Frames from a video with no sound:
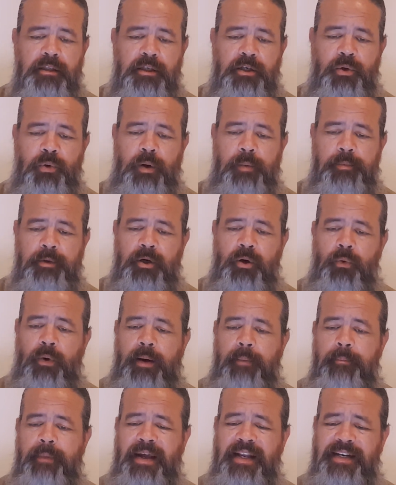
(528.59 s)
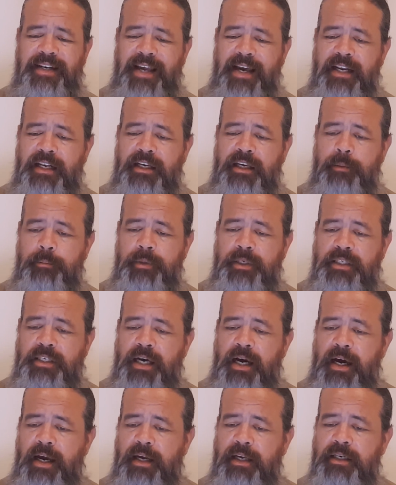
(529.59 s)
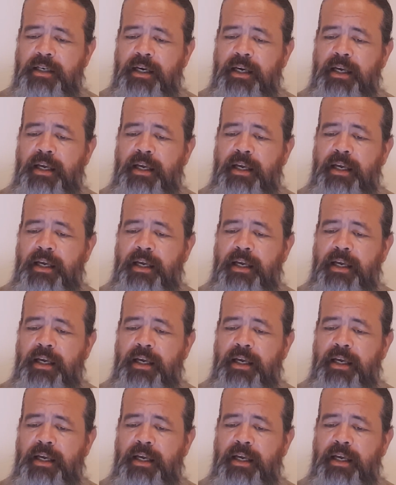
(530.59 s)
equipment, a wet bandana can be tied